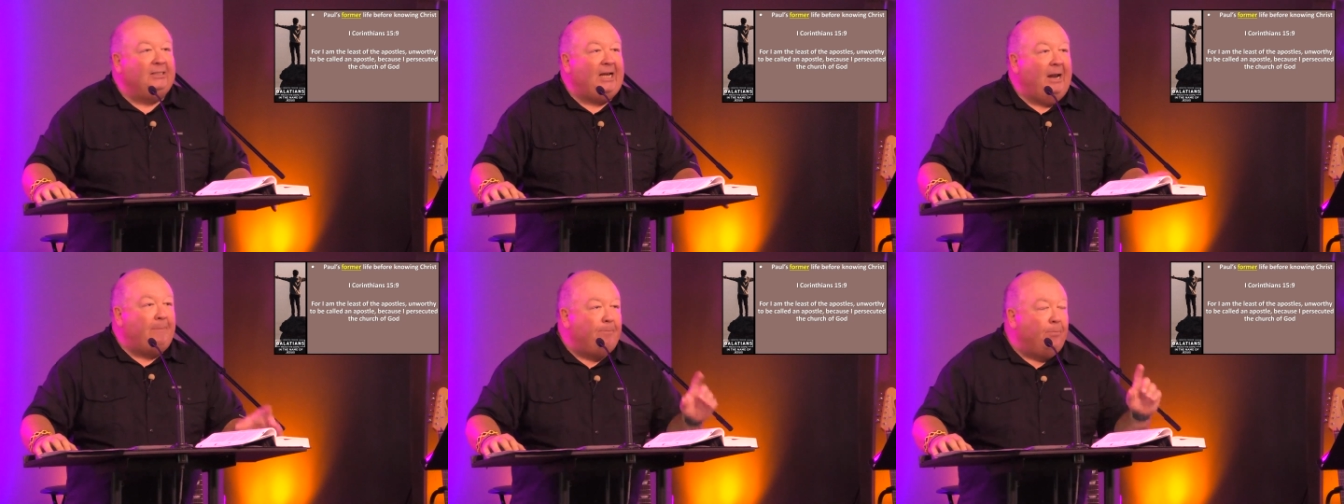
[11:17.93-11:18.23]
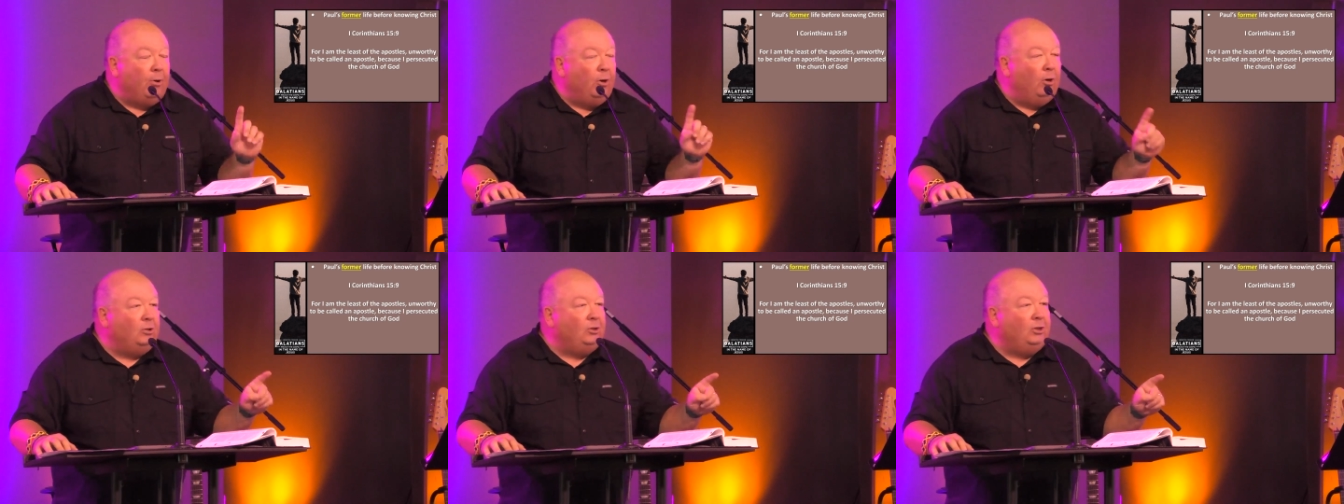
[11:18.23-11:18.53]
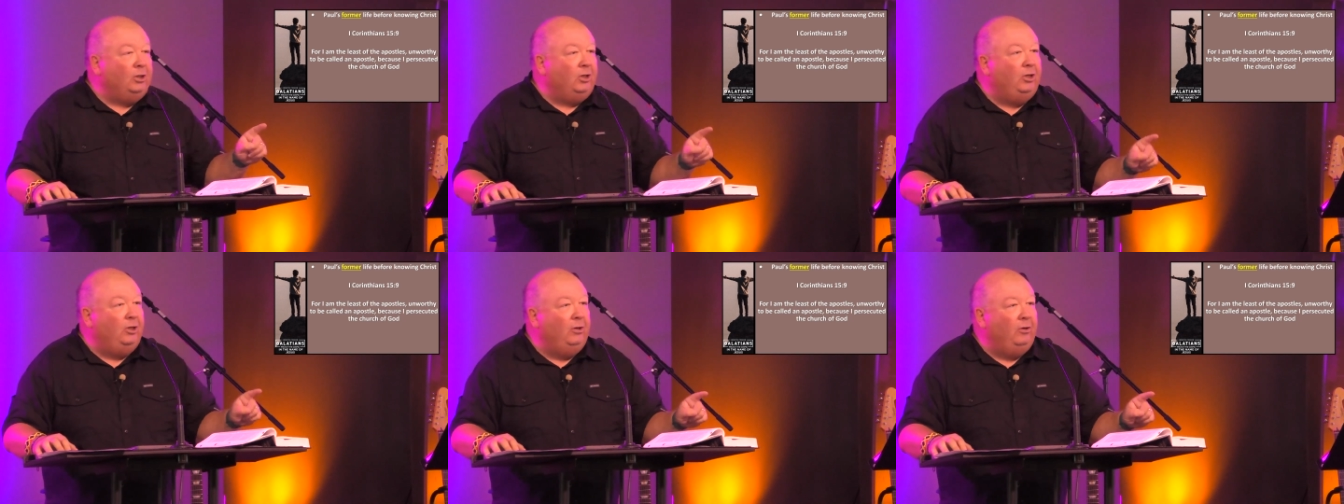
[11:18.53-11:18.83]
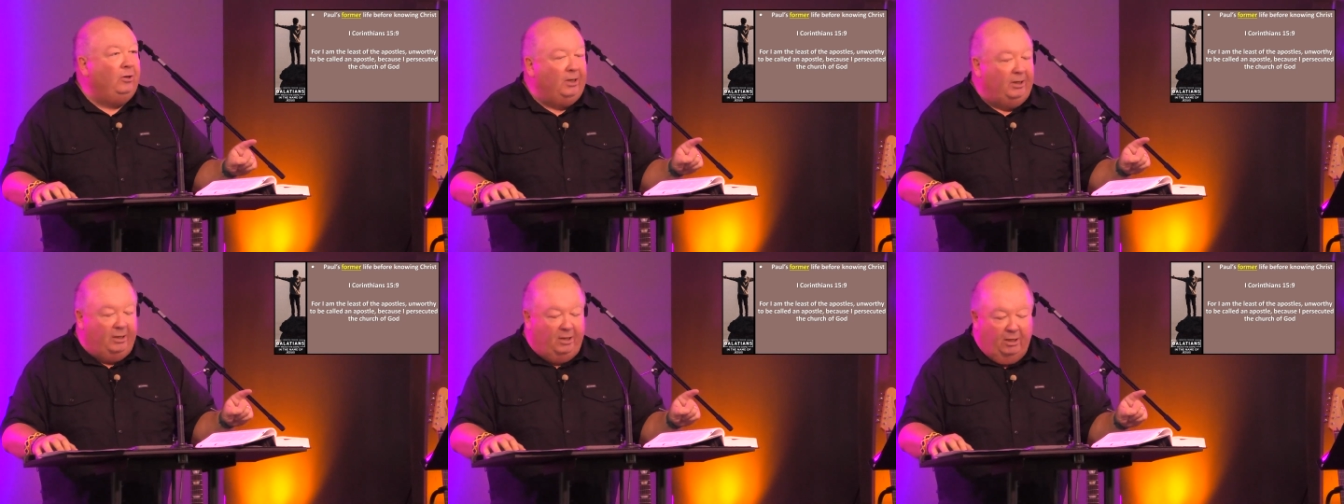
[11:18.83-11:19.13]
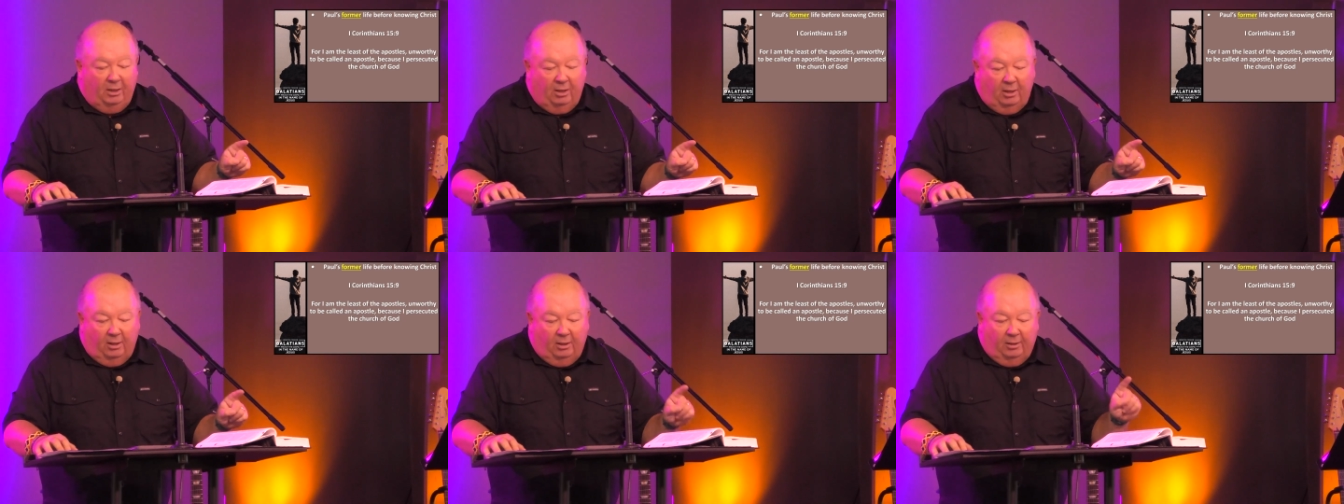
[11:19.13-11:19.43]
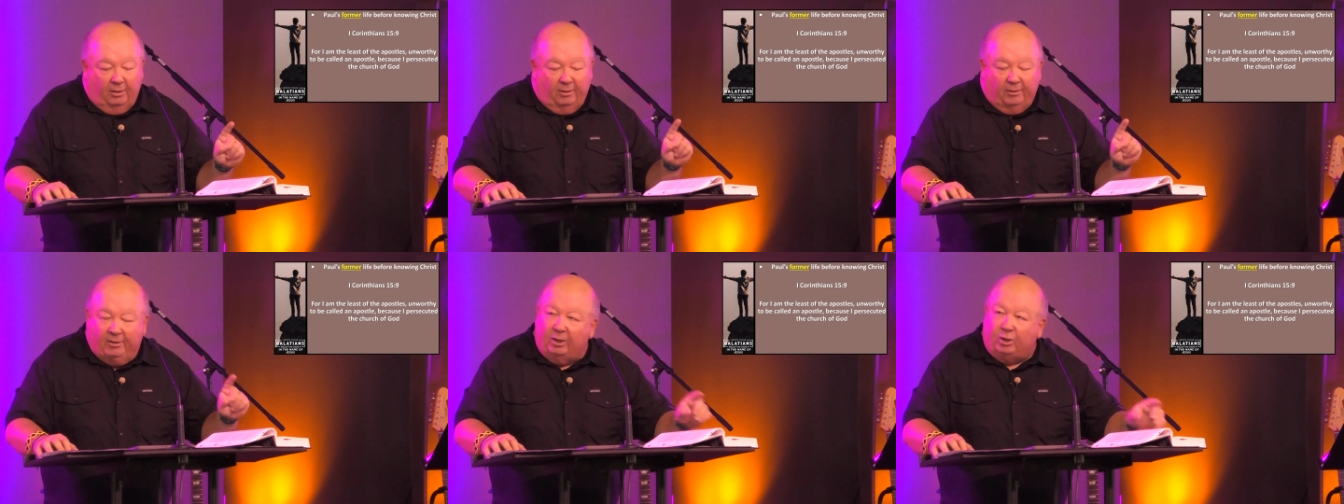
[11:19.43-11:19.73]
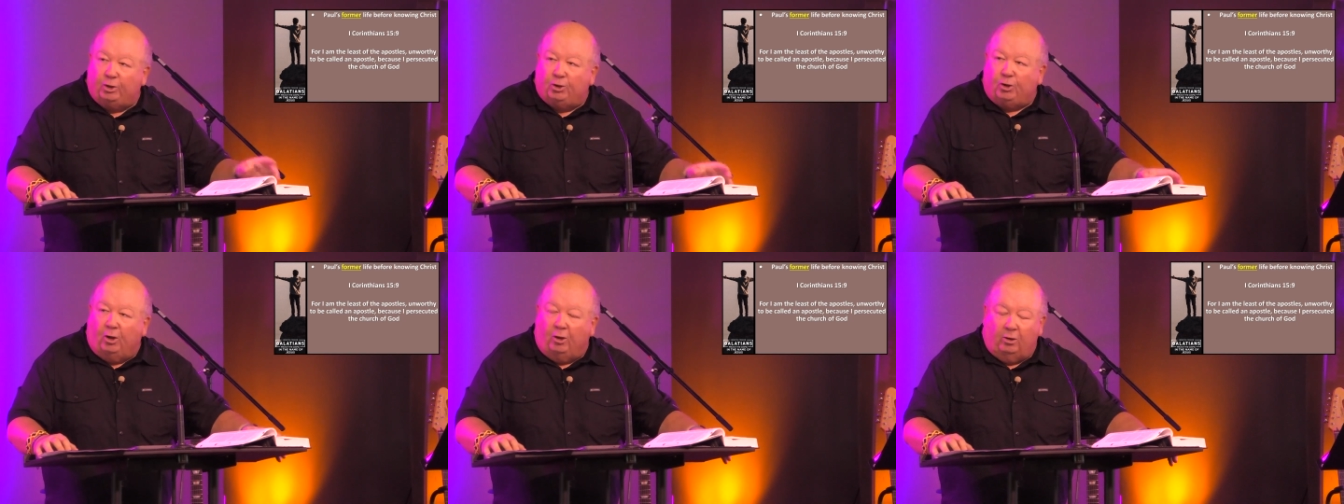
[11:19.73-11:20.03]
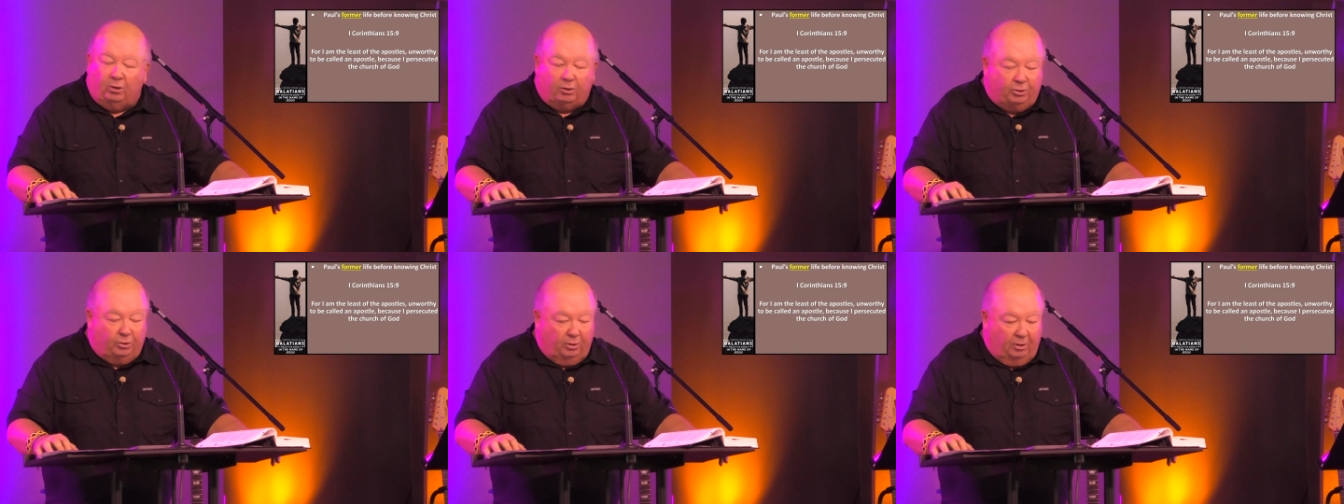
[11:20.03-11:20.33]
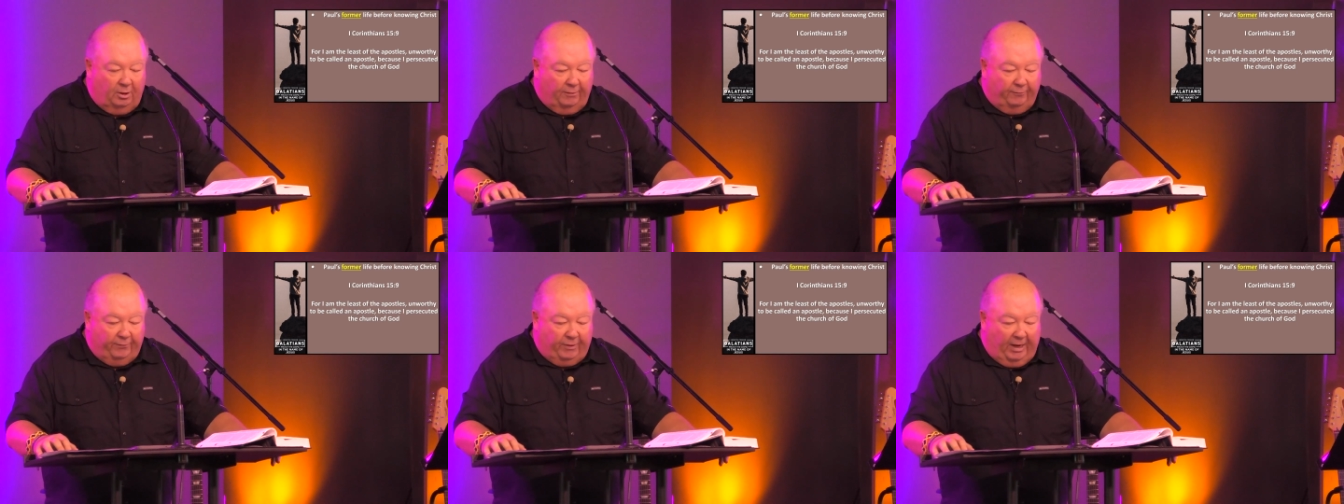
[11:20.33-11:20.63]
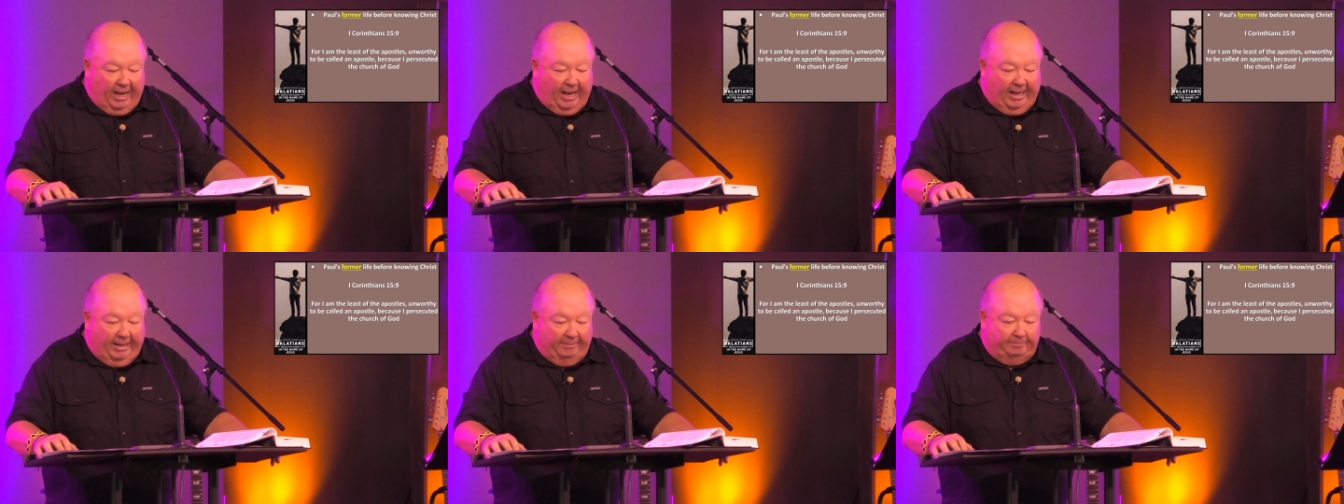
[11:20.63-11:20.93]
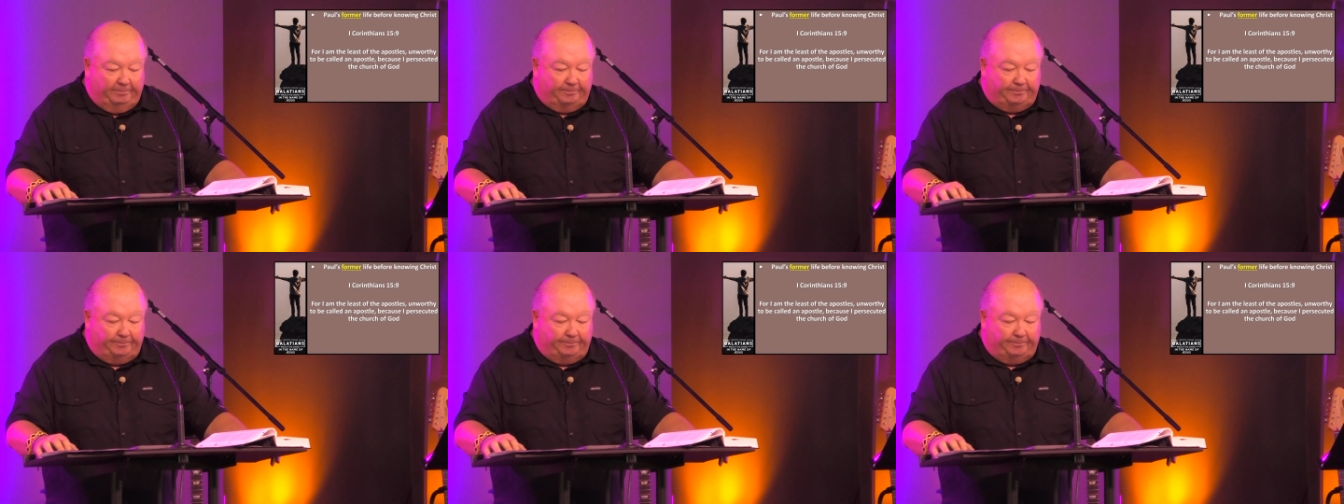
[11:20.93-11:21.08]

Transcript: I persecuted the church of God.